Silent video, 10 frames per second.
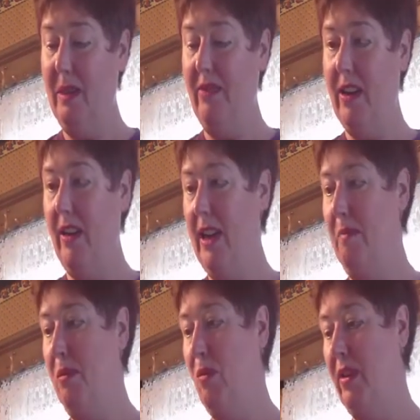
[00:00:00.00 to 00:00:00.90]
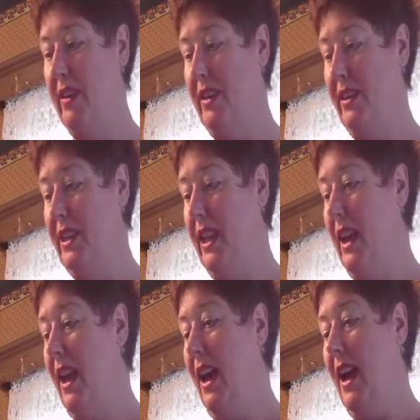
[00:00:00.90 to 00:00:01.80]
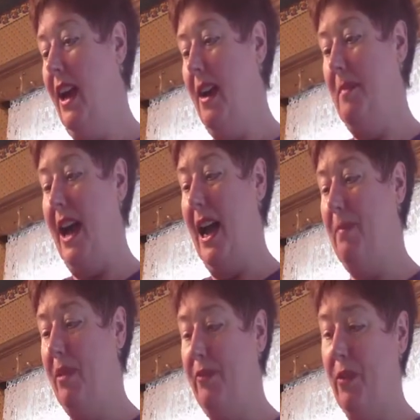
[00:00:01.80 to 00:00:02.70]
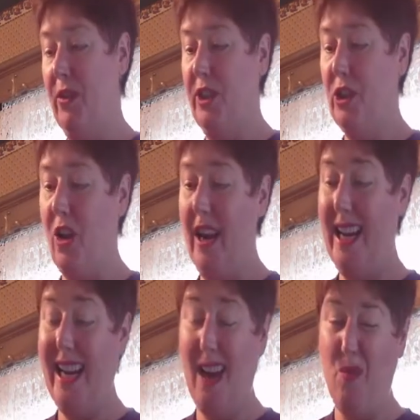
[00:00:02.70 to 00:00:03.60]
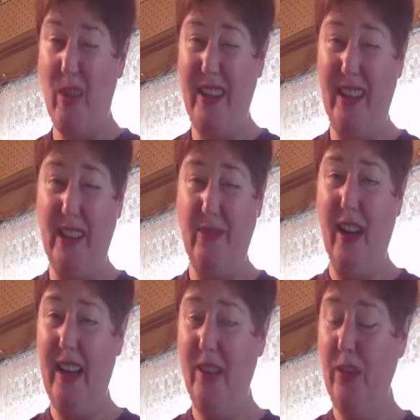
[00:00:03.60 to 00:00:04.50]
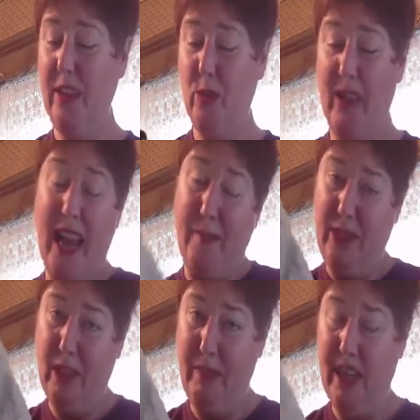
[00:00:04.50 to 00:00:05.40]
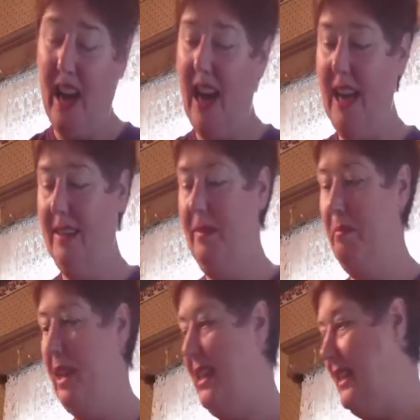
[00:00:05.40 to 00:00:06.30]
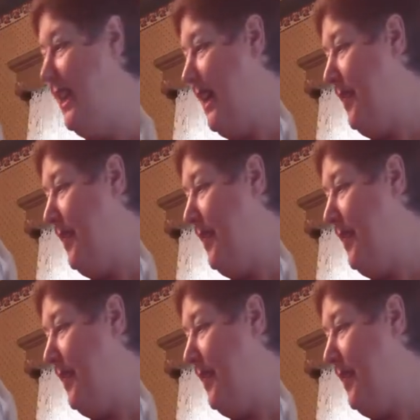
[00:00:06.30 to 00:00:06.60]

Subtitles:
very important. I prefer to try and get one that's vinyl. This one happens to be cotton, but